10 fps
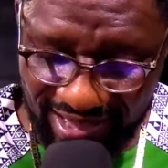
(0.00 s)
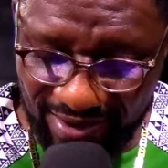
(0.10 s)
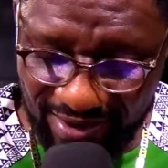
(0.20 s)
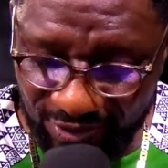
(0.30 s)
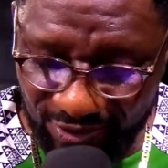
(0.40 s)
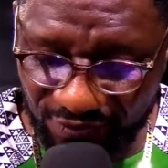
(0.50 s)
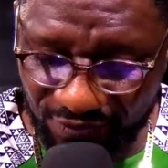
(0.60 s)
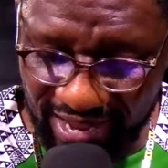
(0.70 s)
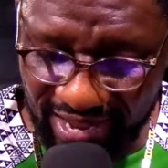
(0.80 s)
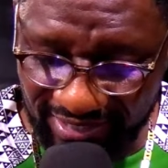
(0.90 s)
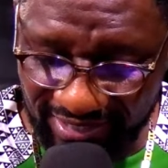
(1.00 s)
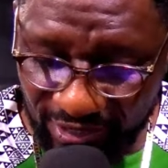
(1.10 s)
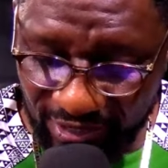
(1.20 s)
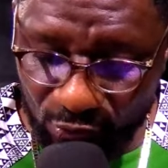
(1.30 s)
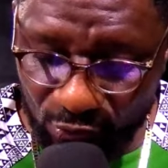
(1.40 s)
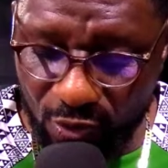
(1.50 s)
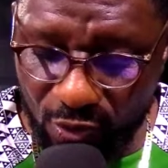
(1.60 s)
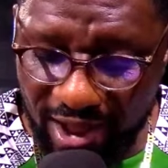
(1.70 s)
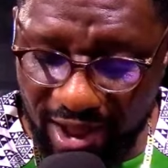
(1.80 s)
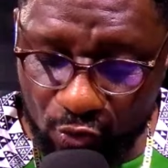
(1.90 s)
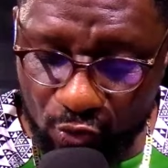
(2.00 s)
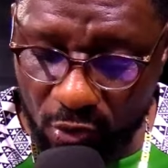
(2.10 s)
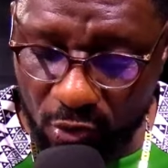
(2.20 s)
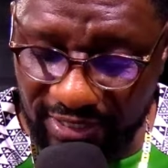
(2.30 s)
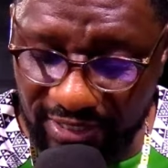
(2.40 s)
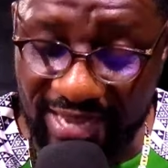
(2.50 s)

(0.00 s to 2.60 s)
freelancing. To go and do what there, sir?